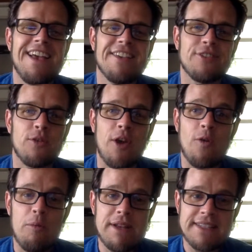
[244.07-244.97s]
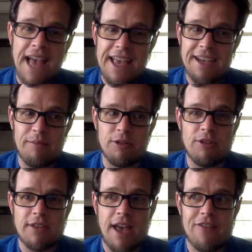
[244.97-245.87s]
So they will be timed. You'll
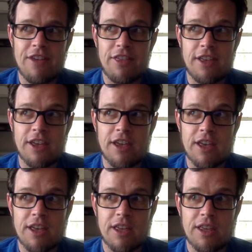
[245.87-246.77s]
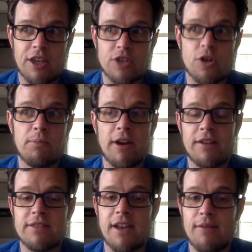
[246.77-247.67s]
only have, I think, a short
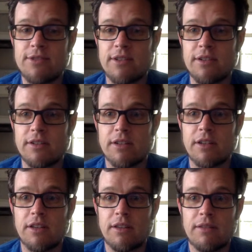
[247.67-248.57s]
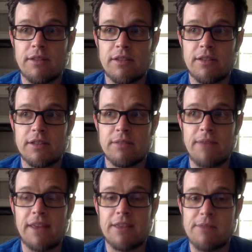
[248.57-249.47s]
period of time to
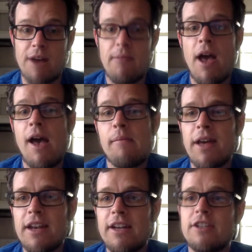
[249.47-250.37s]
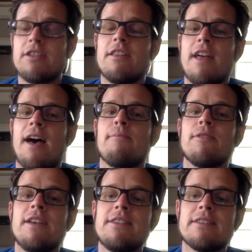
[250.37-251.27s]
make them up. But in addition to that,
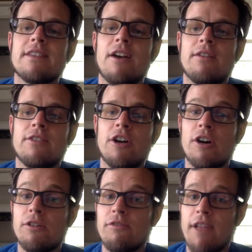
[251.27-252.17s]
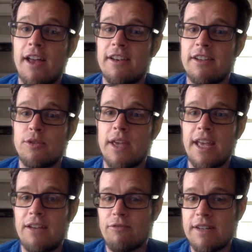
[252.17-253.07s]
please know that you
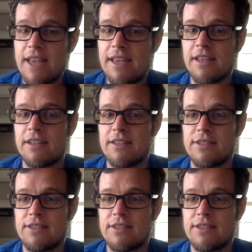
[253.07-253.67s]
can't retake it.